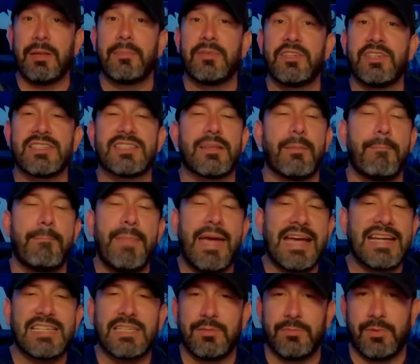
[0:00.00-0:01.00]
just the
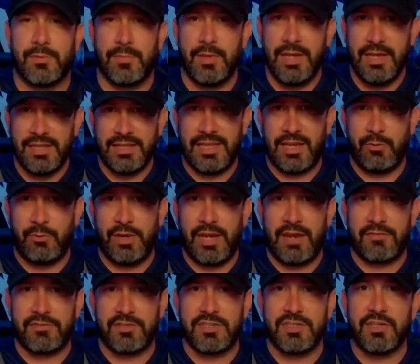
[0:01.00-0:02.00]
maximum that we
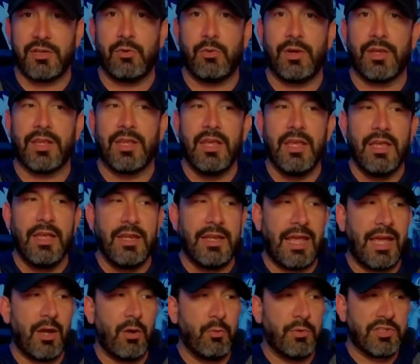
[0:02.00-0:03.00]
have to deal with.
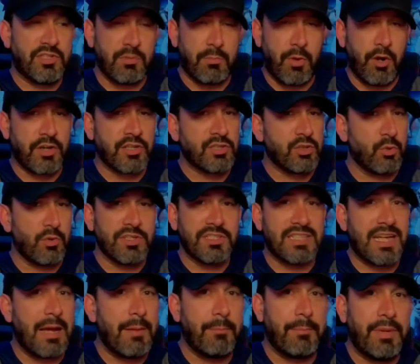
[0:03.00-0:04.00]
Now, with DeMarcus Lawrence
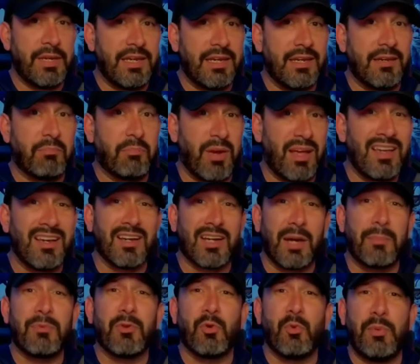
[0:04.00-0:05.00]
not being probably a
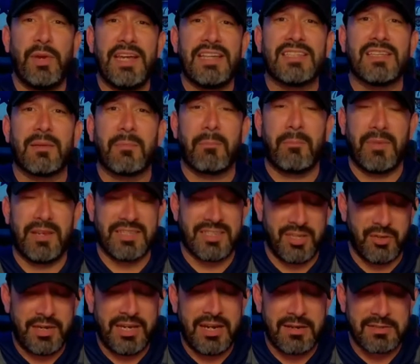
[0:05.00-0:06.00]
couple of weeks
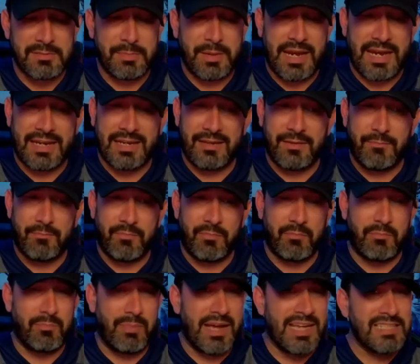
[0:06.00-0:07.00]
until he comes back,
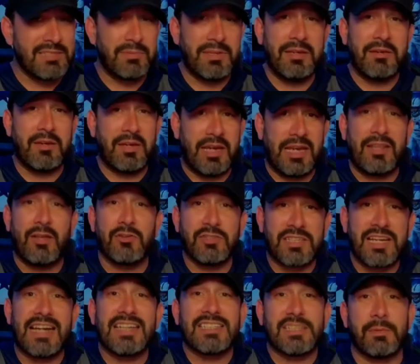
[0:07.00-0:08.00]
possibly those
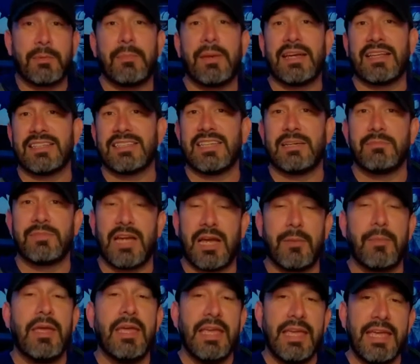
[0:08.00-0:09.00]
guys coming back at the same
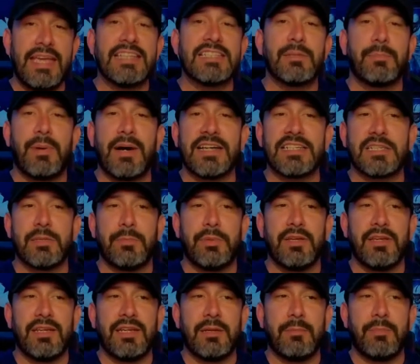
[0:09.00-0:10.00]
time is a
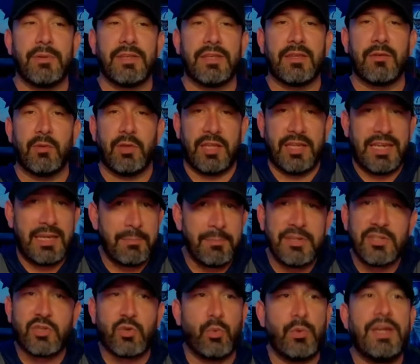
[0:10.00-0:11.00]
possibility, but the
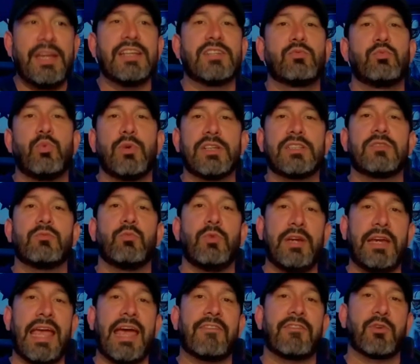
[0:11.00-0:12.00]
in-between is what
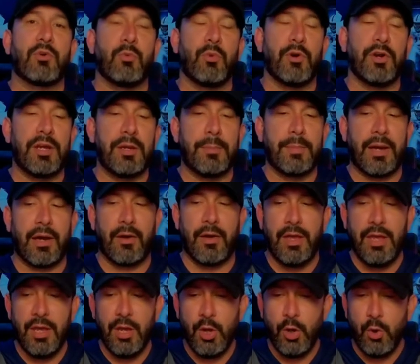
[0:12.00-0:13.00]
we have to worry about.
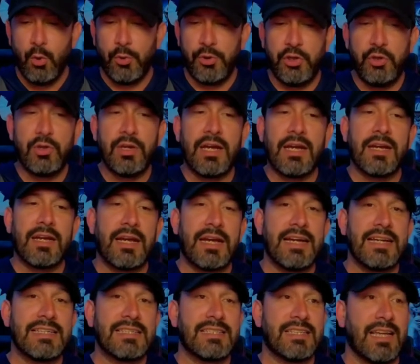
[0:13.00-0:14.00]
When you got
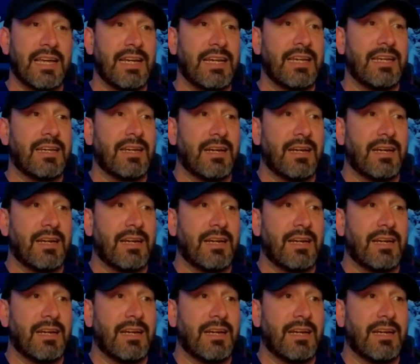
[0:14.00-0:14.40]
guys like